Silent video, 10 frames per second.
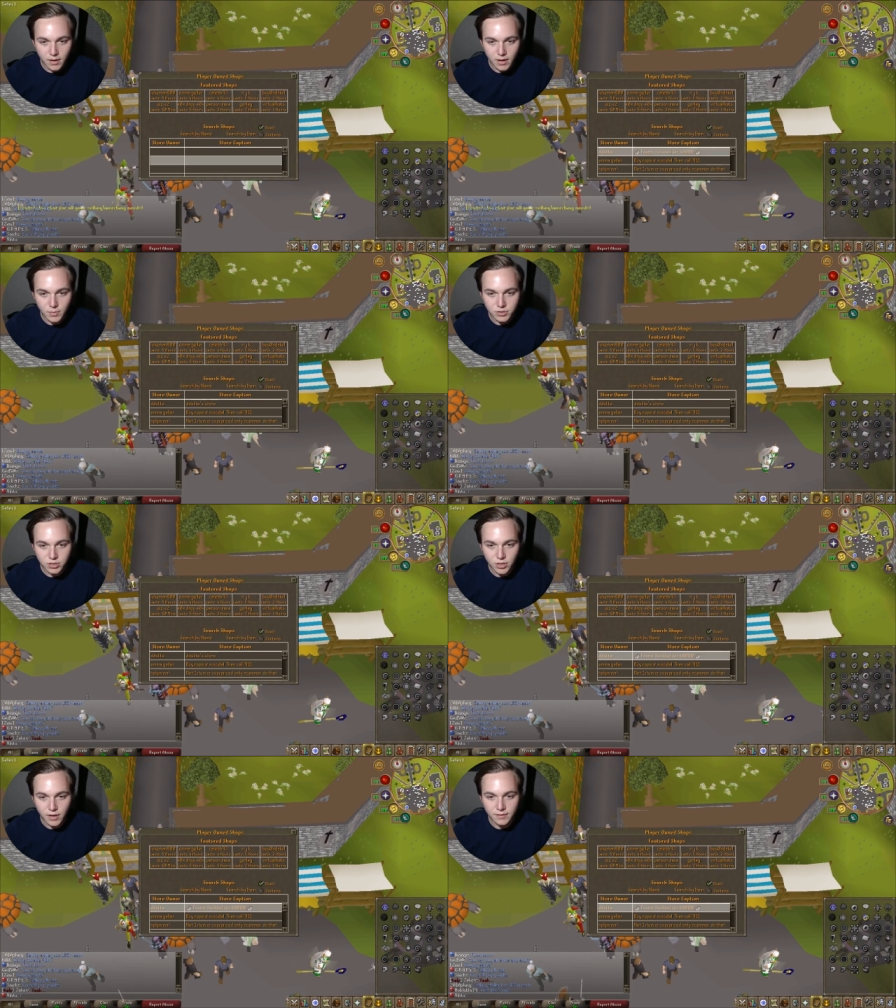How
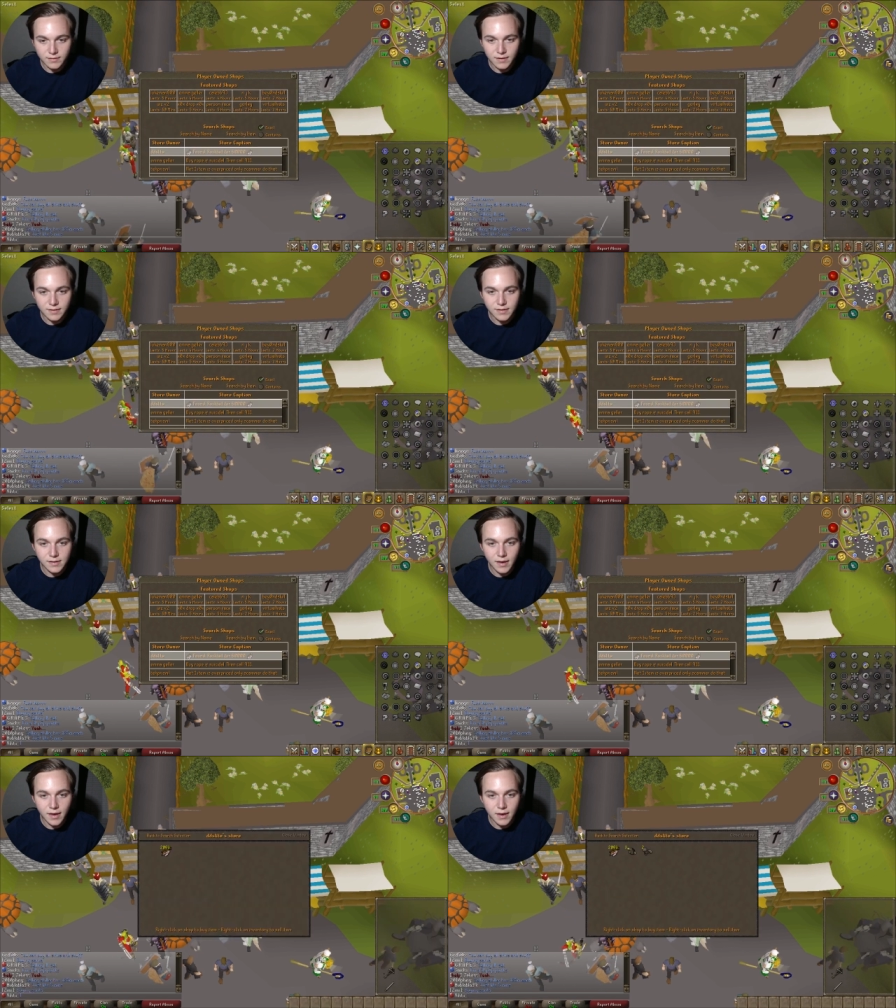much? Okay,
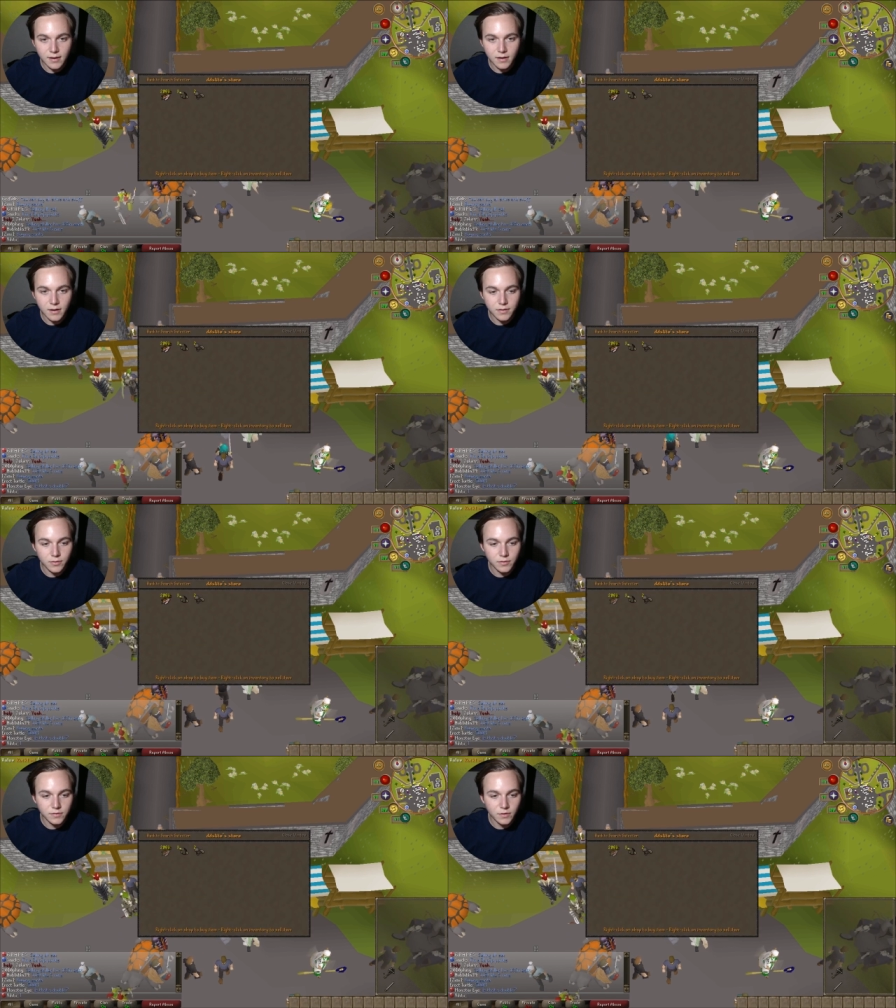60k. Oh, ah,
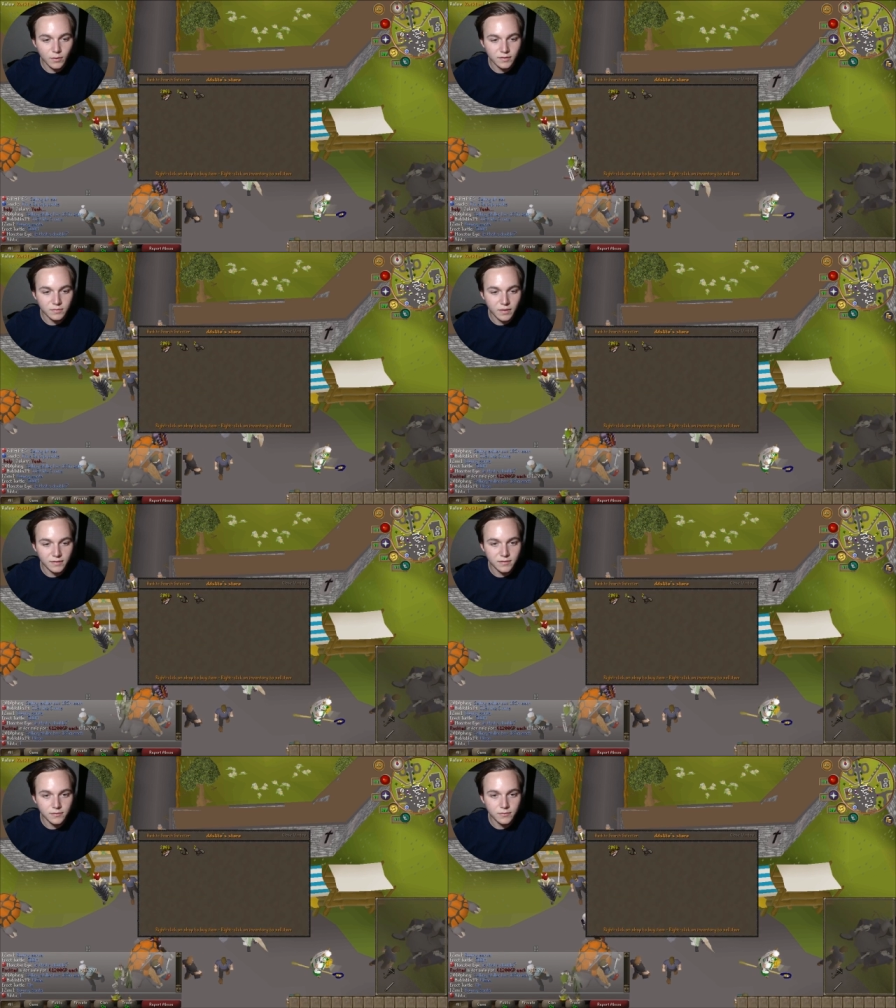that was so
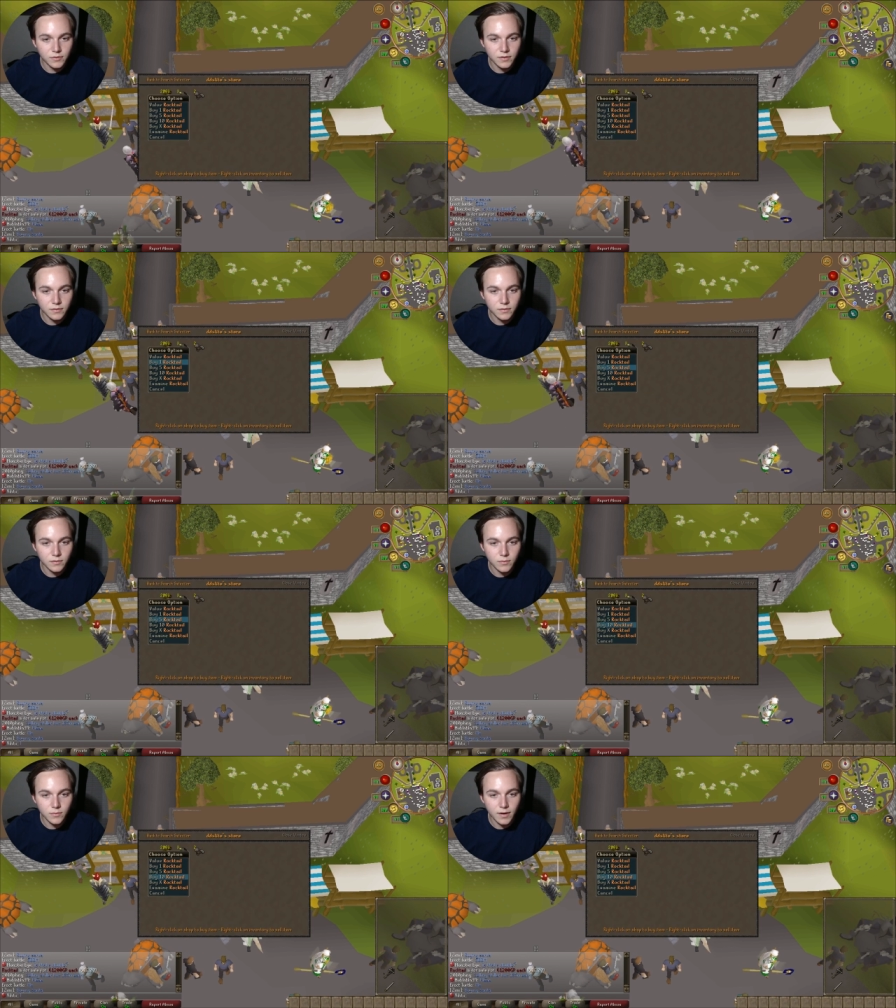expensive. Jesus
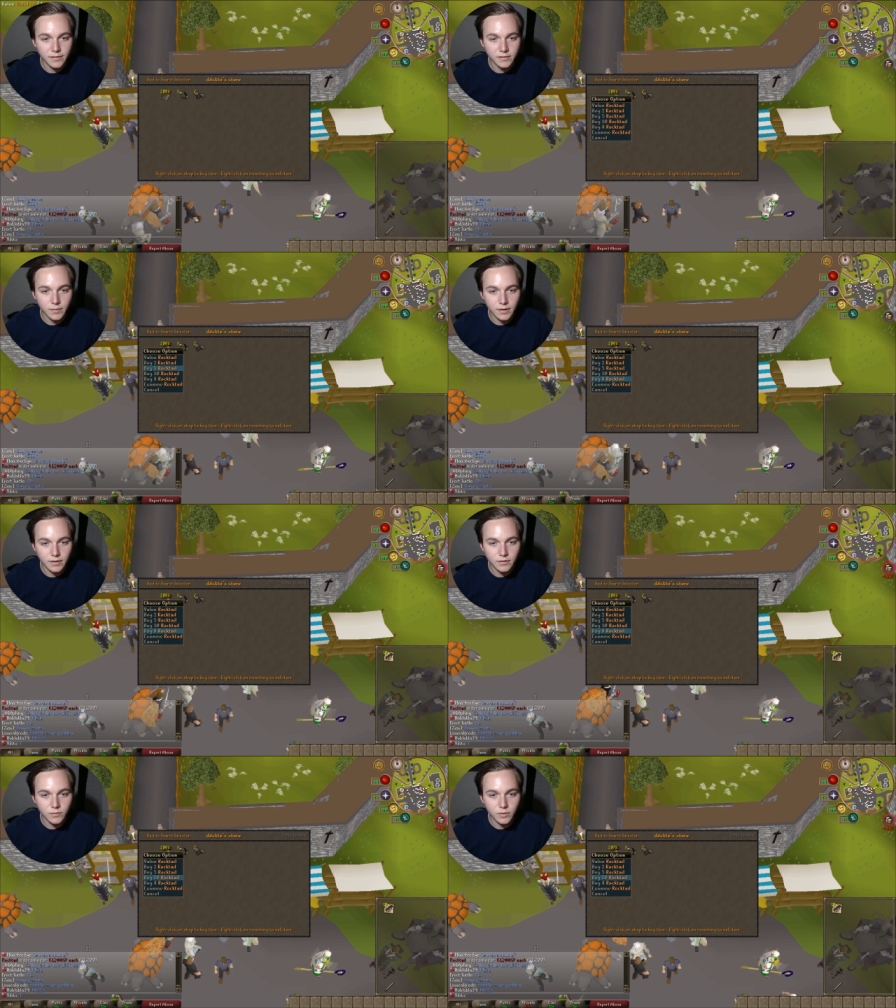Christ, man.
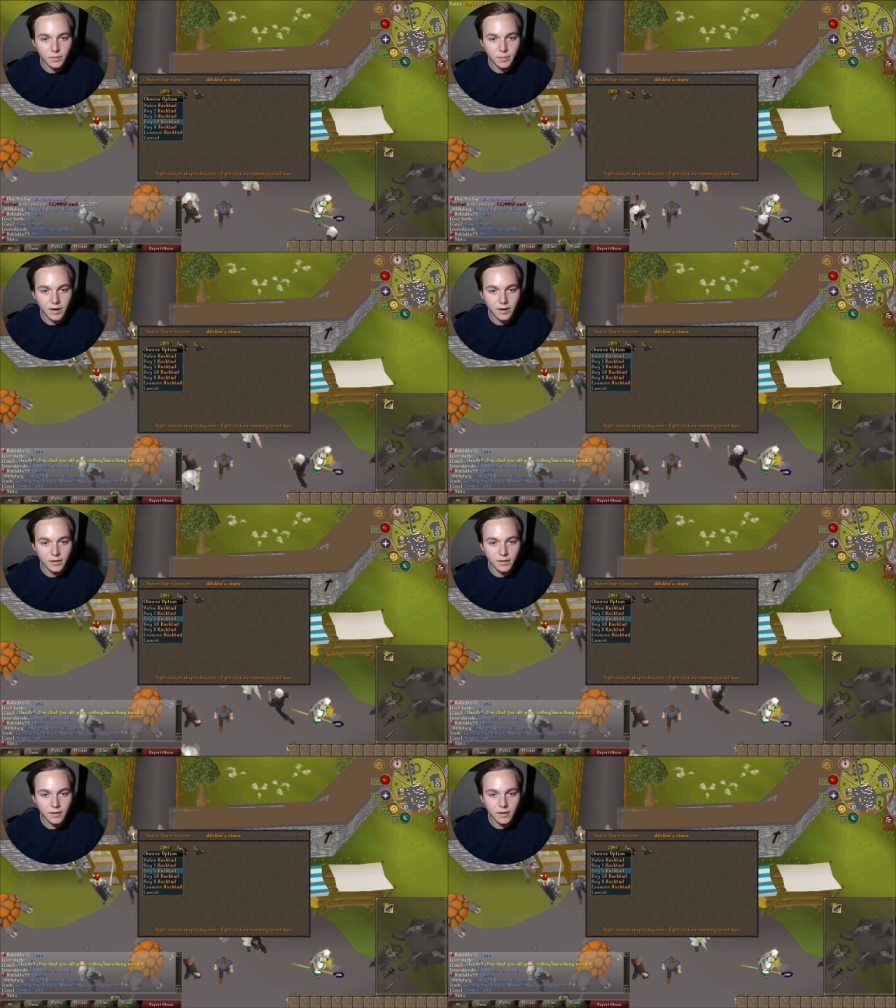I just want to buy.
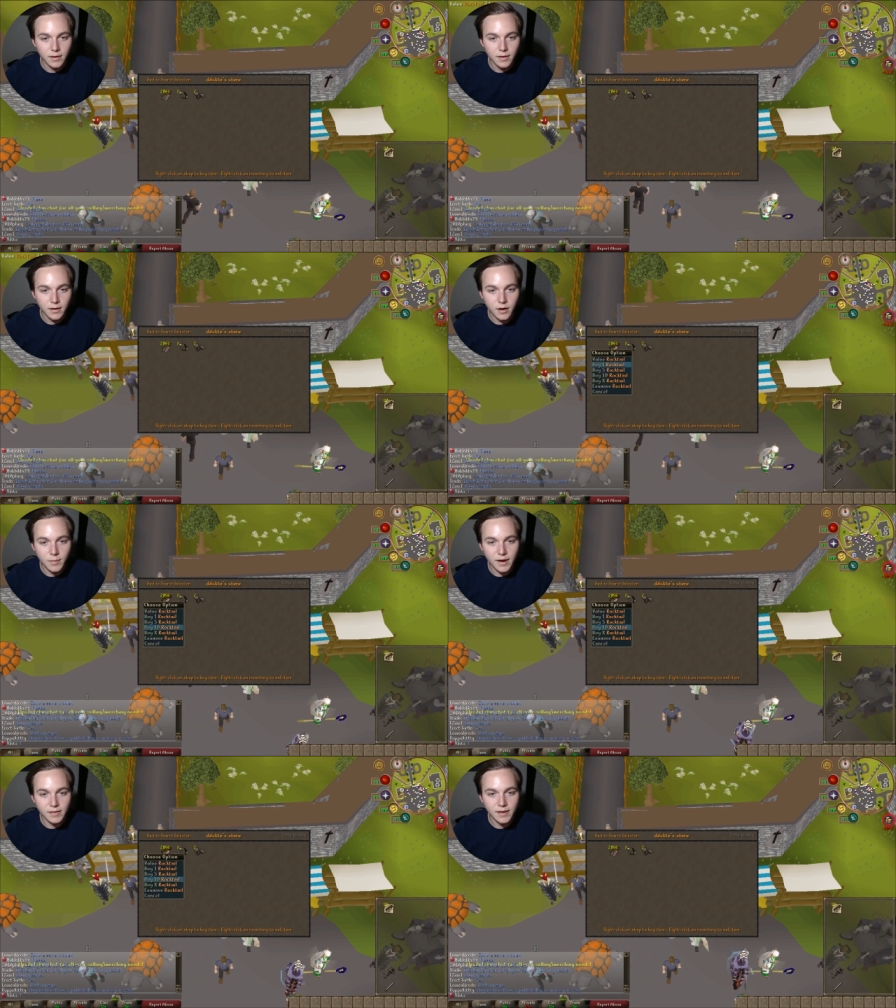I'll
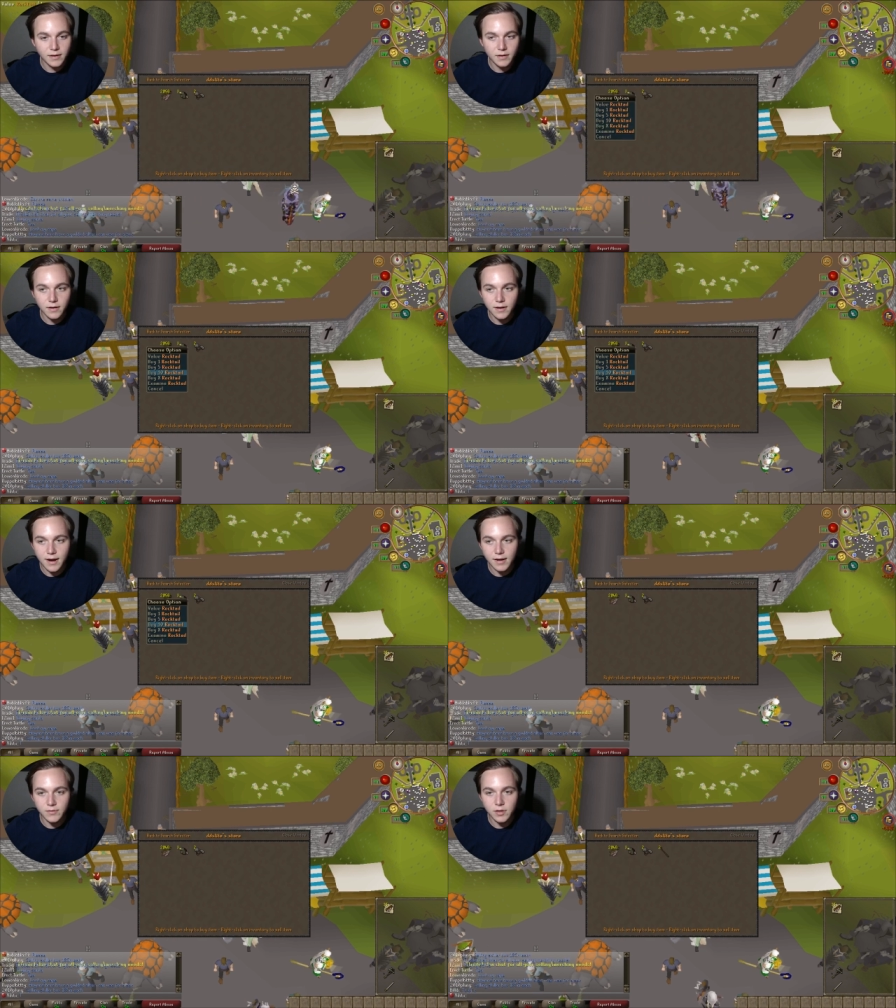buy, like,
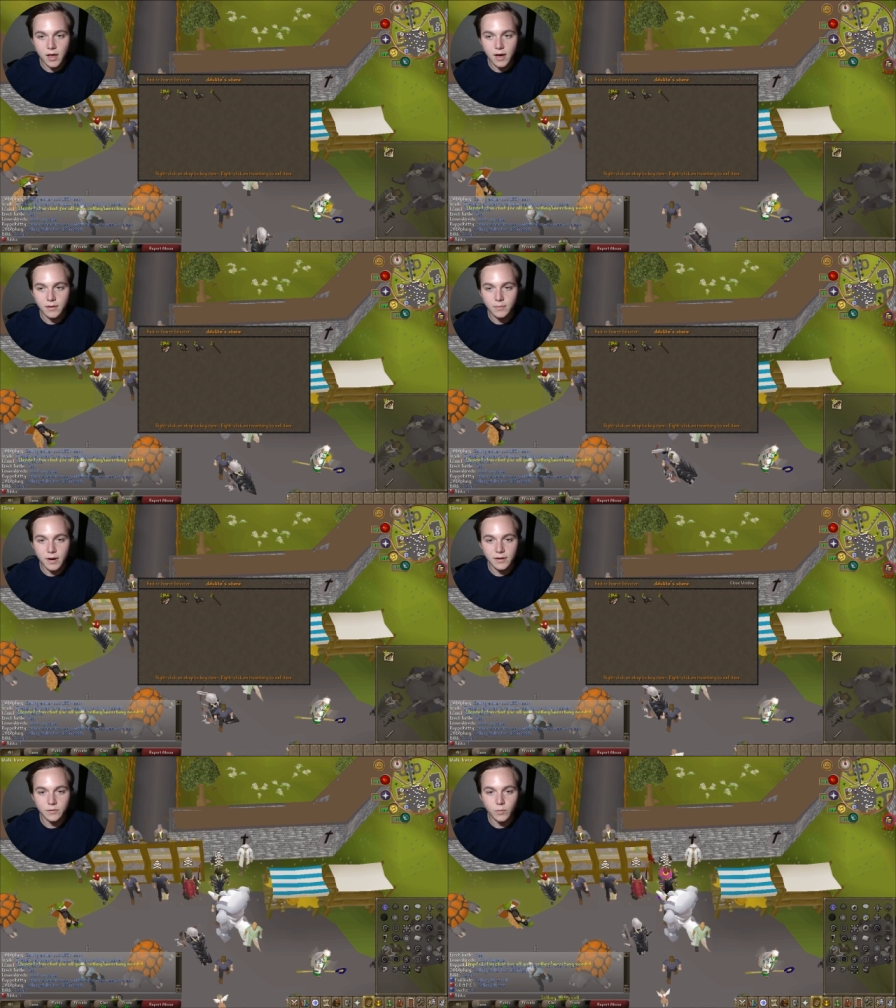kind of a lot.
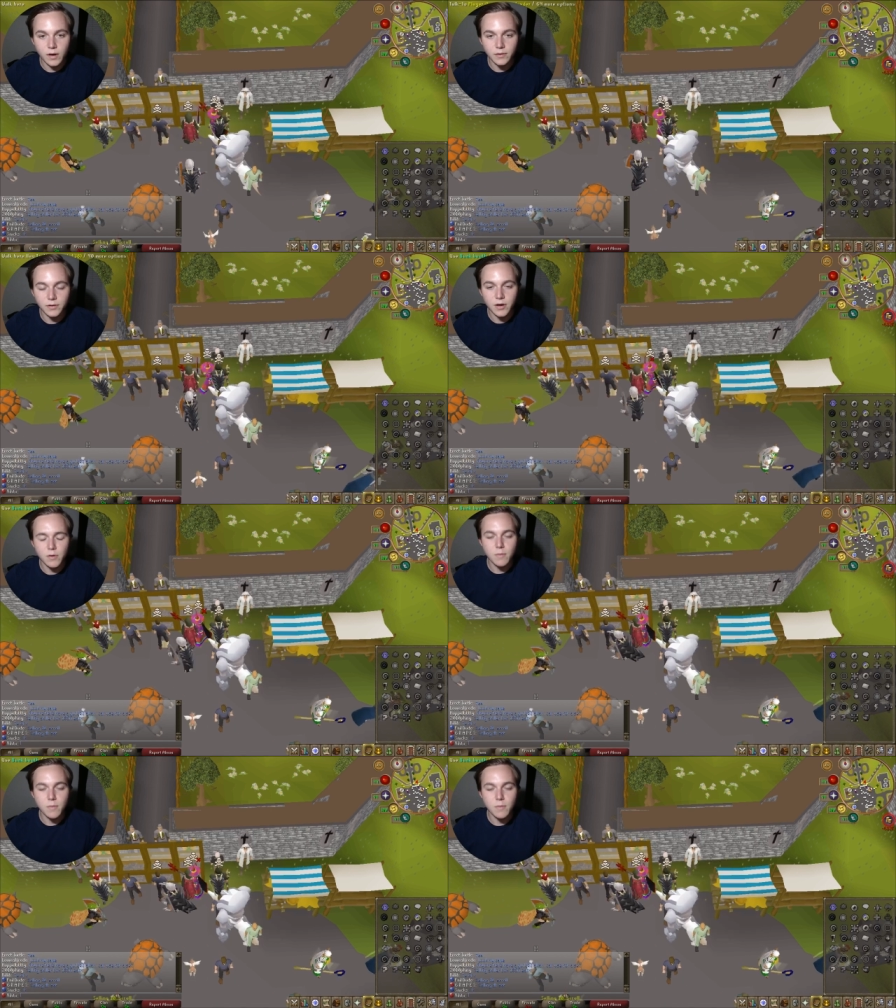Might as well, you know?